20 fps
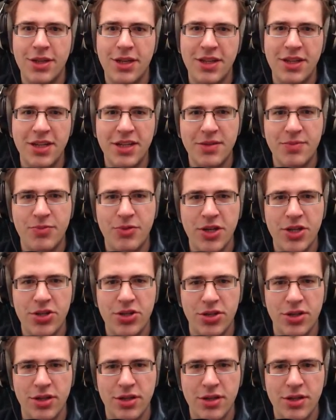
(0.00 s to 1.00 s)
and expression.
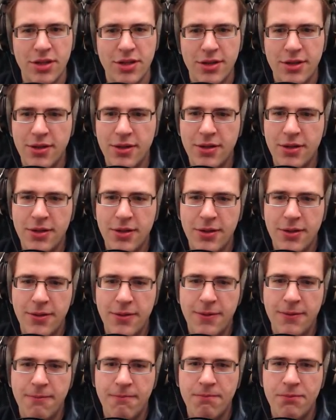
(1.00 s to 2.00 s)

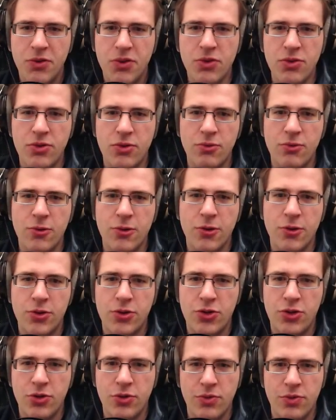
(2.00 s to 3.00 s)
you two top
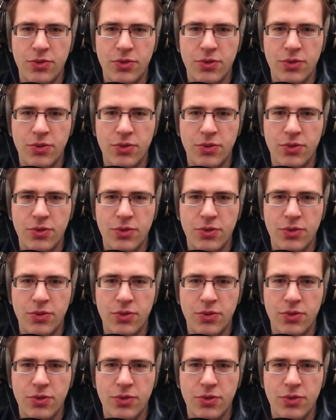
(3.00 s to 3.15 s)
shoe.